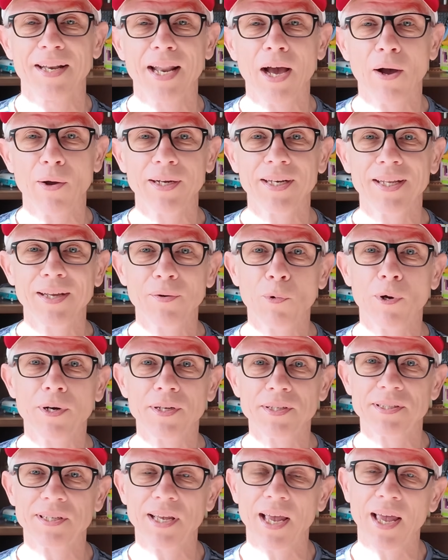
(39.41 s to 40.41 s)
Now, I did want
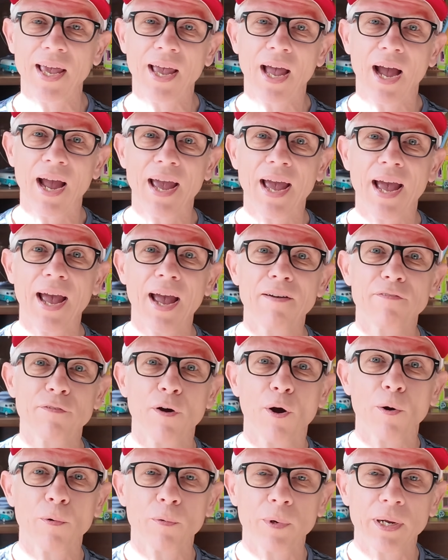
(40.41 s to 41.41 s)
to say I have
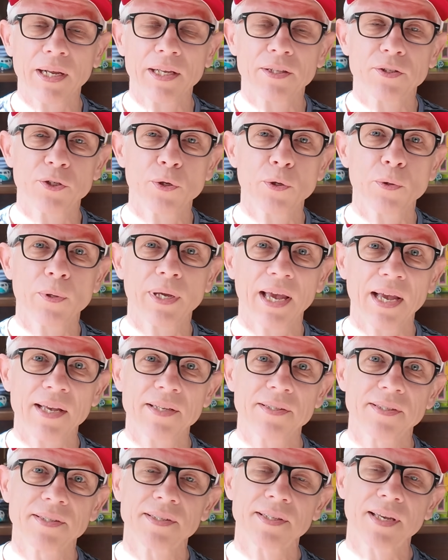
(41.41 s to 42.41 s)
already two
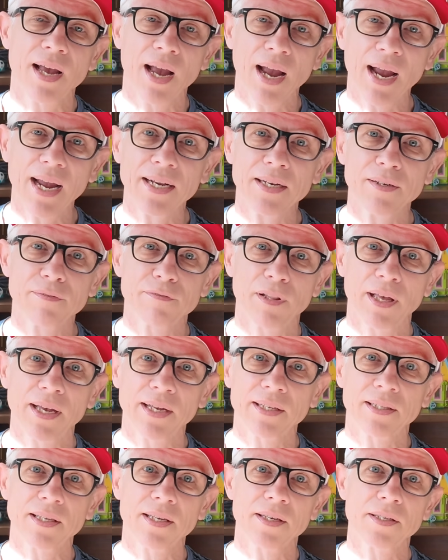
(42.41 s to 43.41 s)
cases kind of
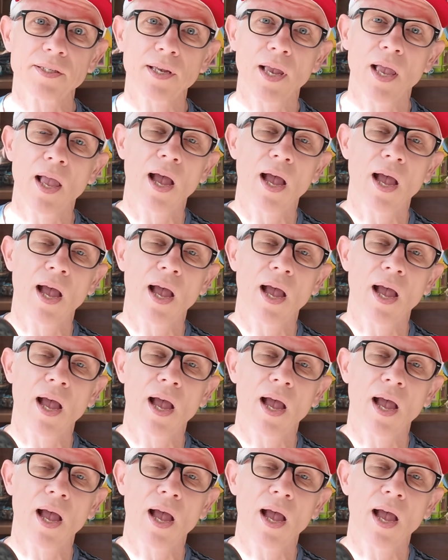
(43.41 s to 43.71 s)
like this.